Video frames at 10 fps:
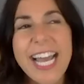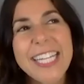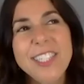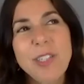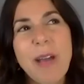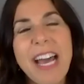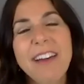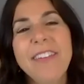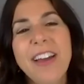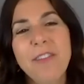And do you
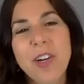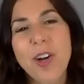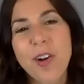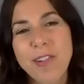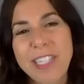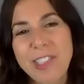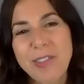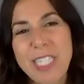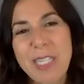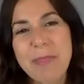have a recurring
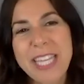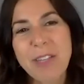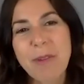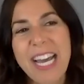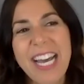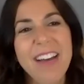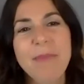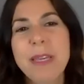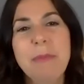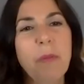dream that you have
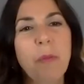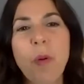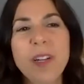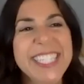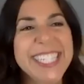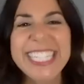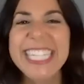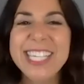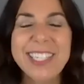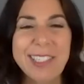maybe once a
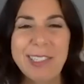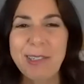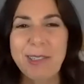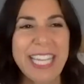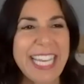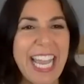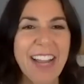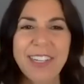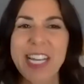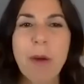year or like
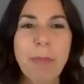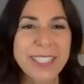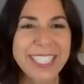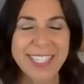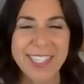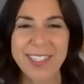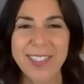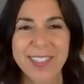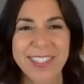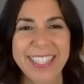every couple
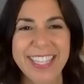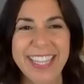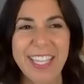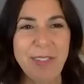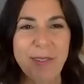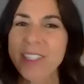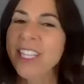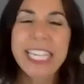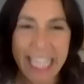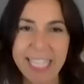years that you are
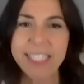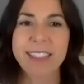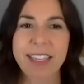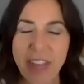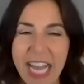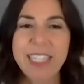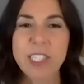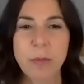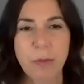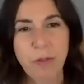like, yes, I've had
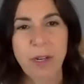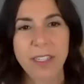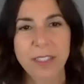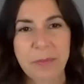this before?